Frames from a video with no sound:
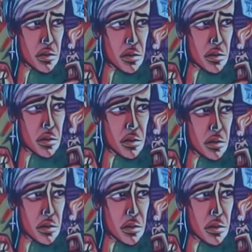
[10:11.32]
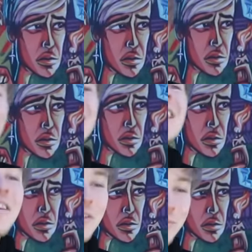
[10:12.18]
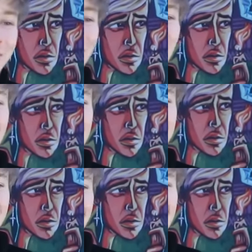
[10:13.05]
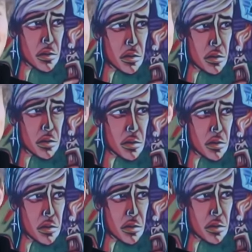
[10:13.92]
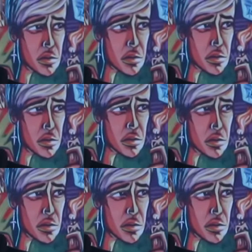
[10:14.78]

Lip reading: (silent)